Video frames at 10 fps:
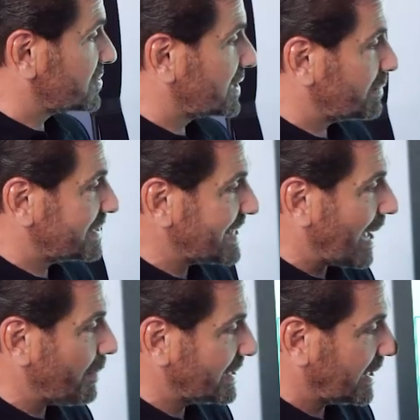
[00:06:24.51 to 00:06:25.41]
is going to be
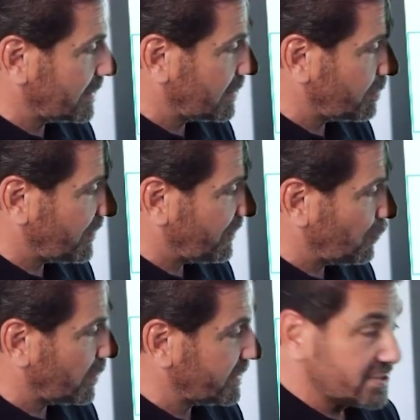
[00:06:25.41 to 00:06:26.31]
dominating our
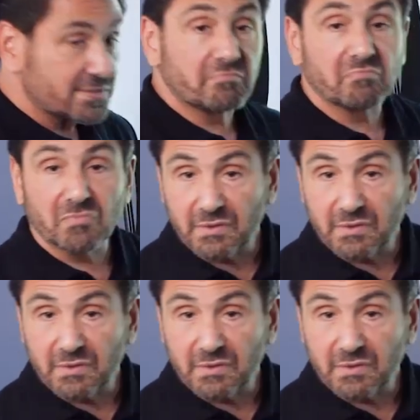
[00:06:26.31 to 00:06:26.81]
performance.